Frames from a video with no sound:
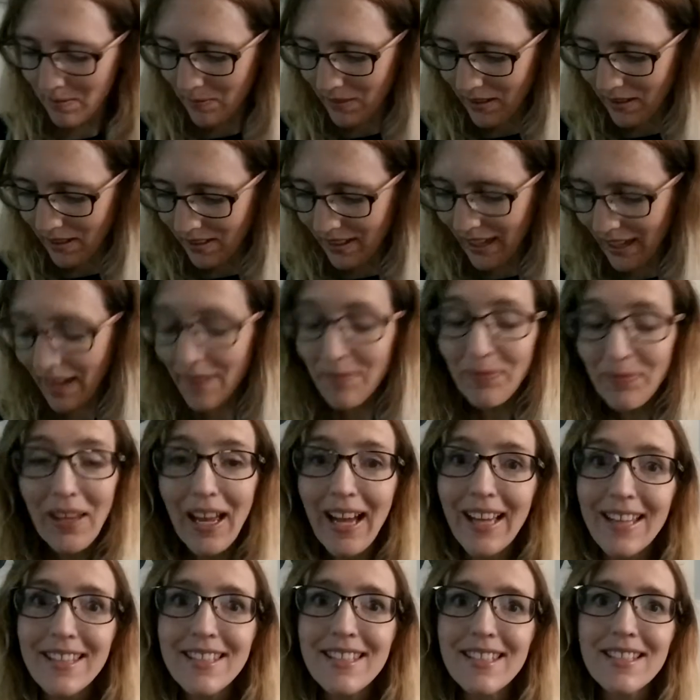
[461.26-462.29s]
yeah,
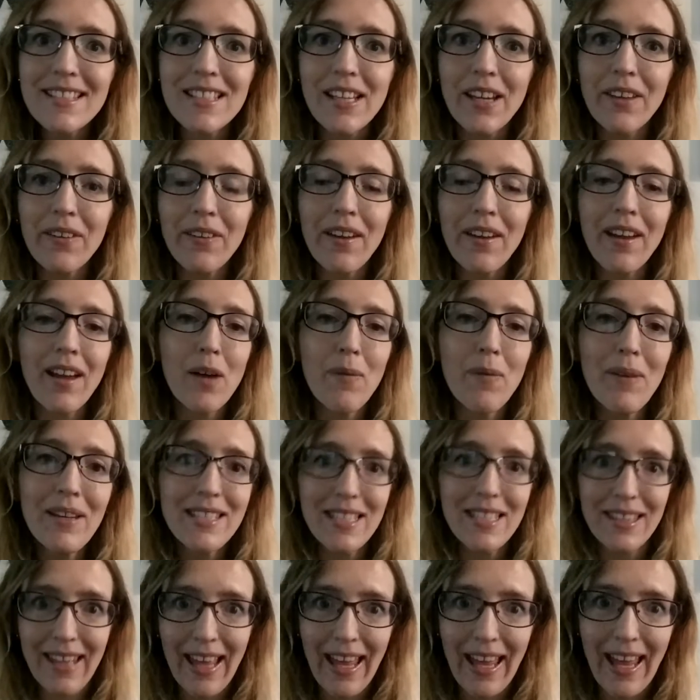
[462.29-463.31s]
and so I went
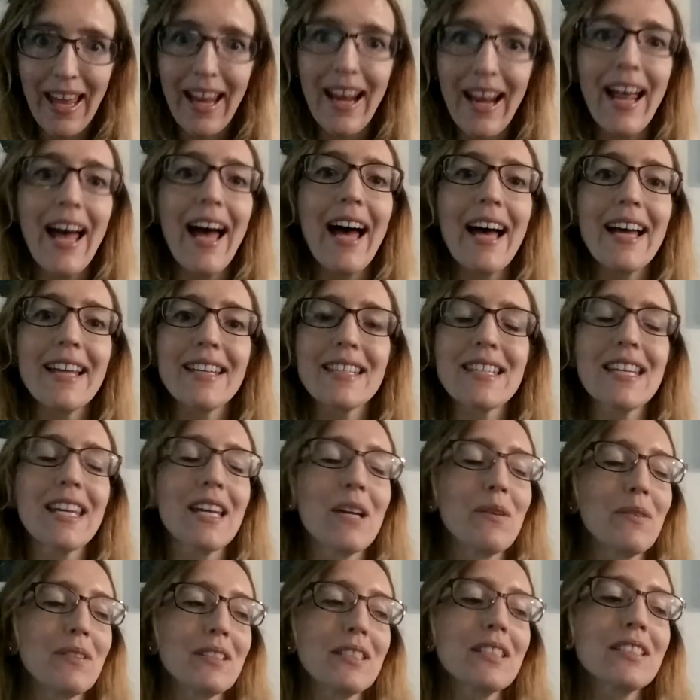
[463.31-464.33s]
in there, and
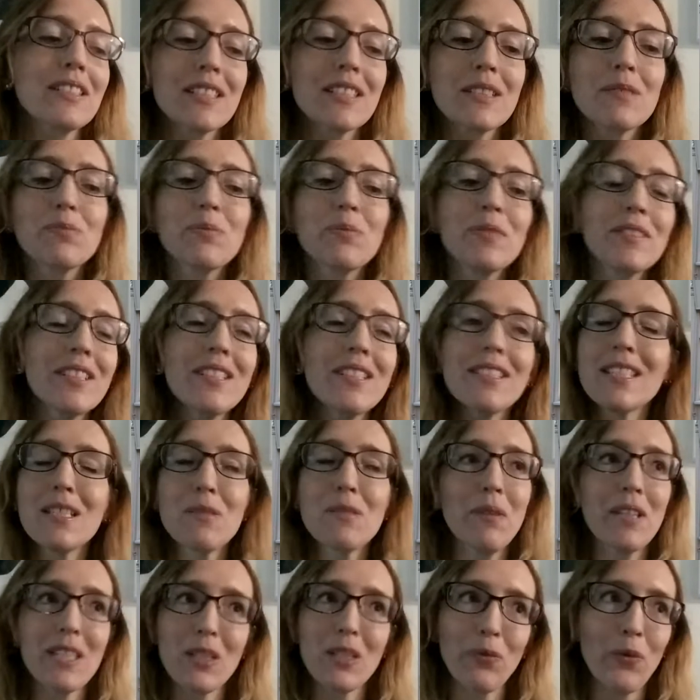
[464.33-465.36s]
it was just as
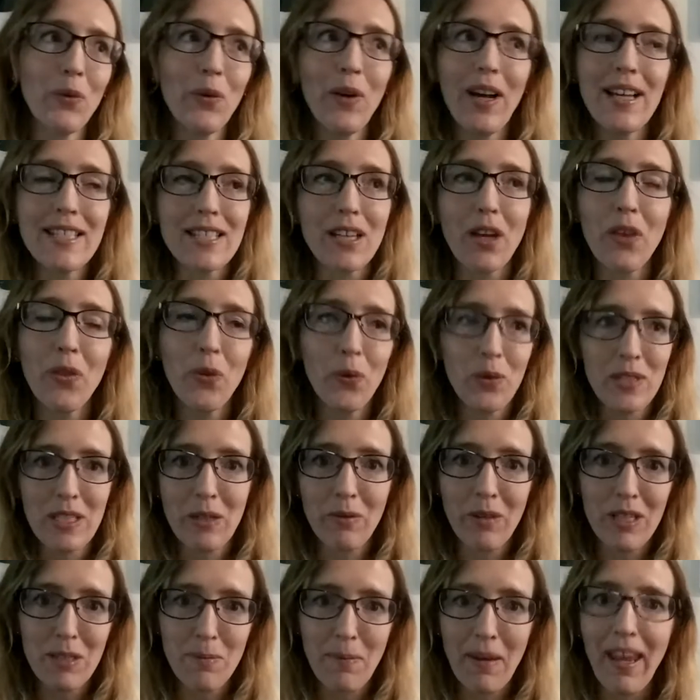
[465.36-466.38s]
wonderful as I thought it
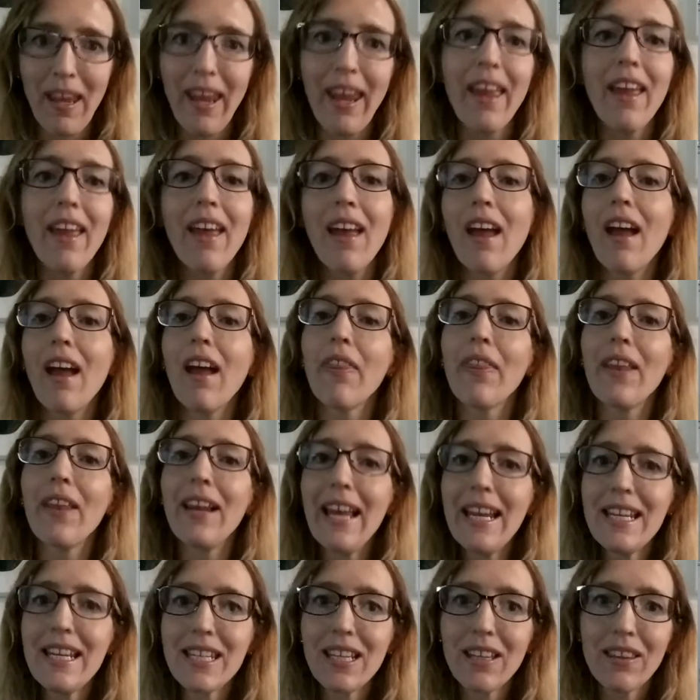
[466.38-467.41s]
would be. The
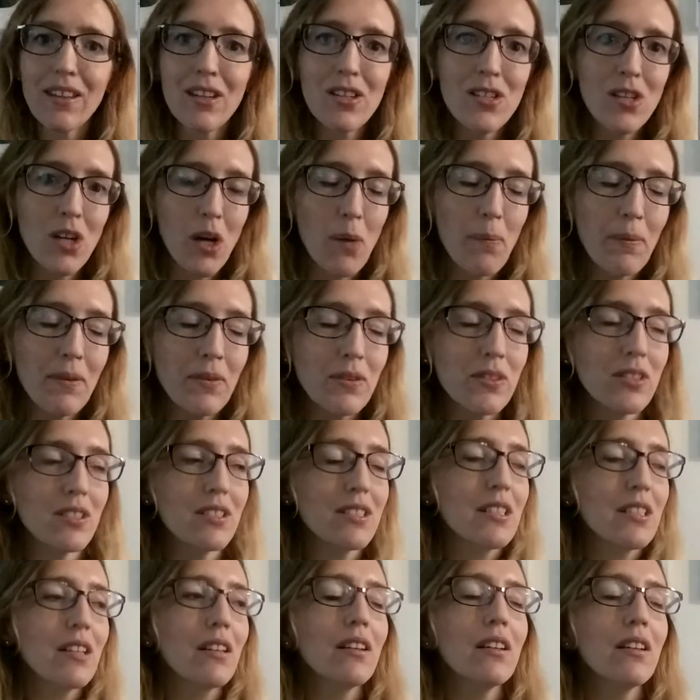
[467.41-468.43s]
lady in the shop was
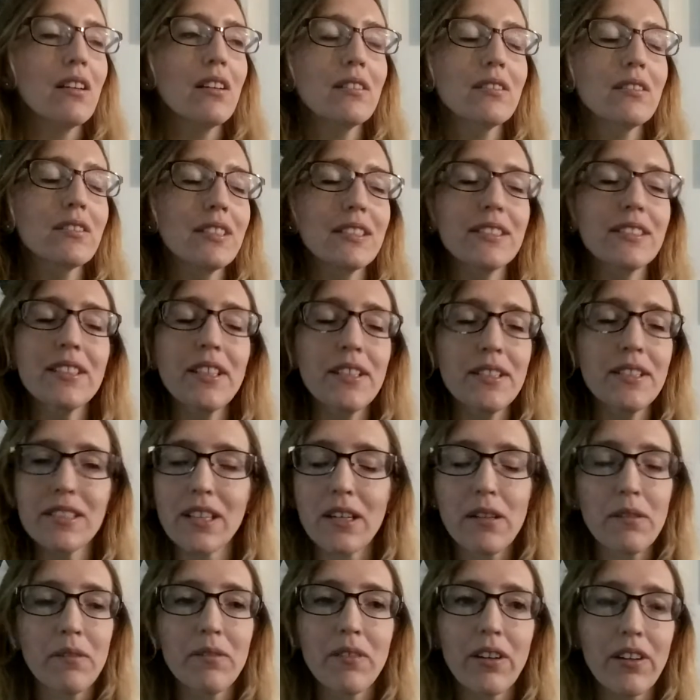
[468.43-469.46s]
just
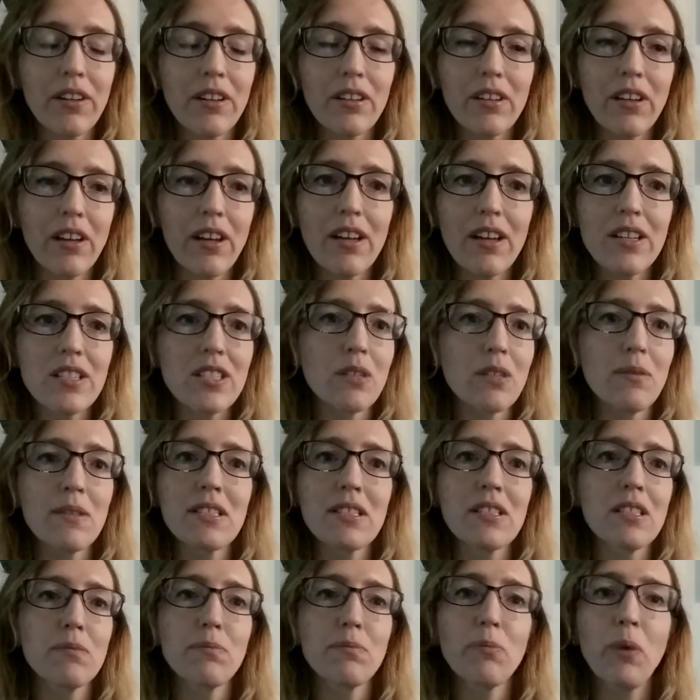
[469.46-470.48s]
so good. She was
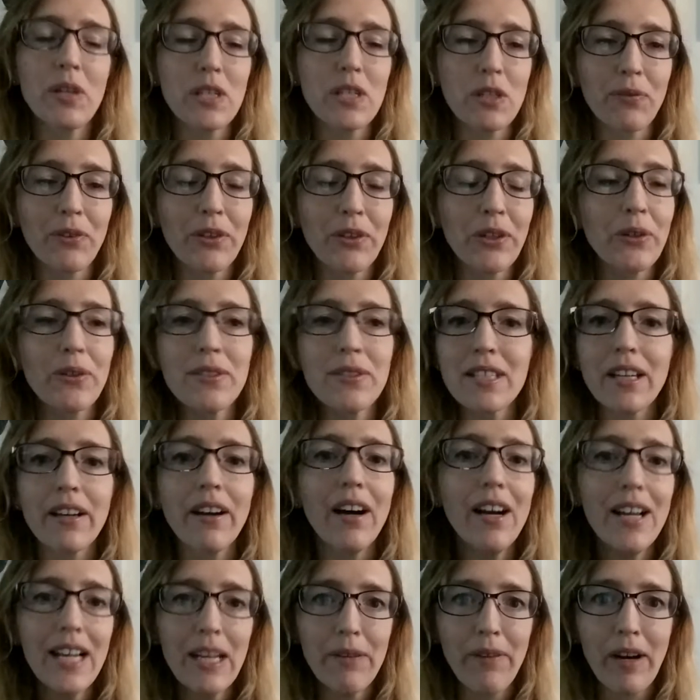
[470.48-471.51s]
just wonderful. So I
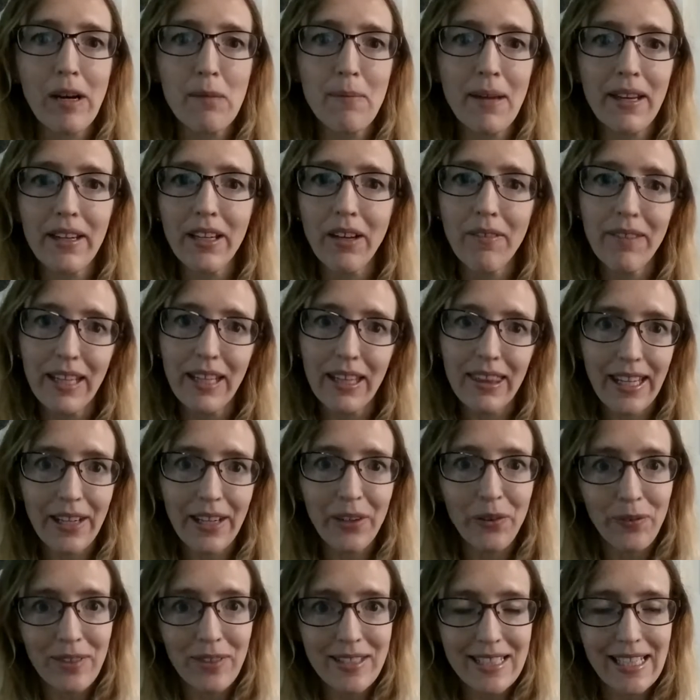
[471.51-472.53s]
highly recommend going in there.
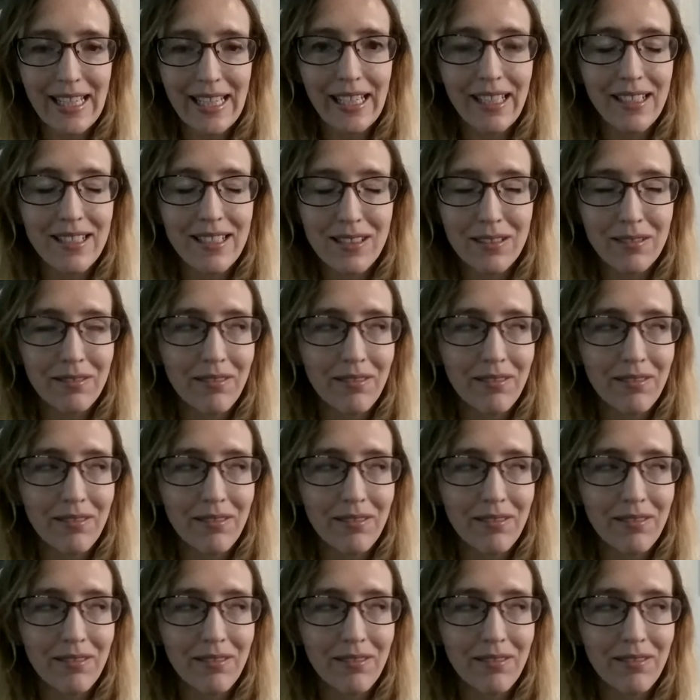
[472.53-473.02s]
Obviously, as